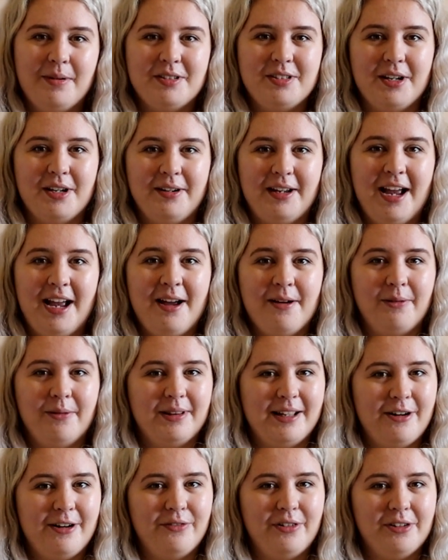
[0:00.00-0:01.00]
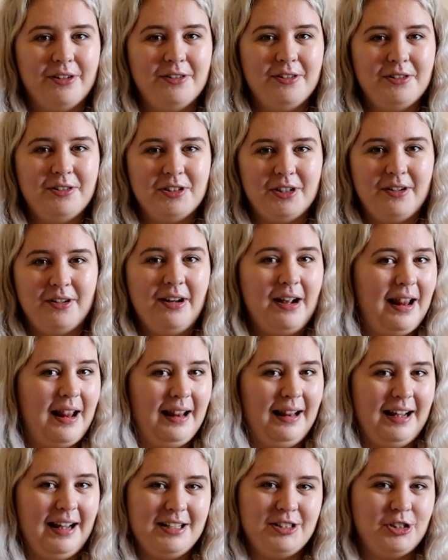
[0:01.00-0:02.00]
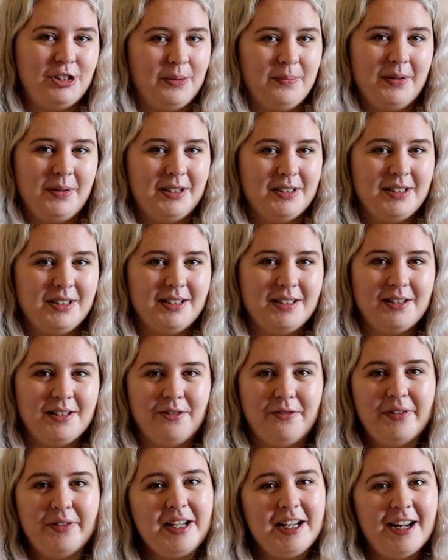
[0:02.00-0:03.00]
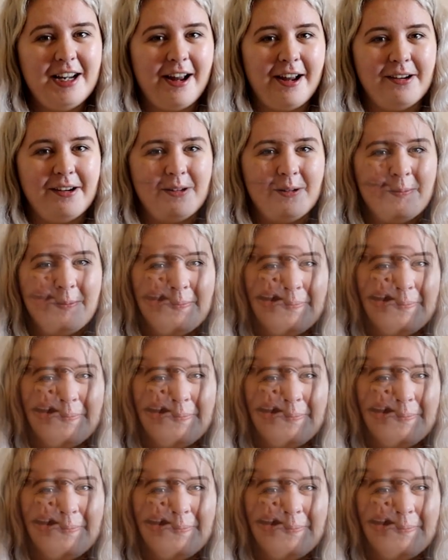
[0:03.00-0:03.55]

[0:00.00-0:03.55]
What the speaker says: So yeah, without further ado, let's jump into this little video.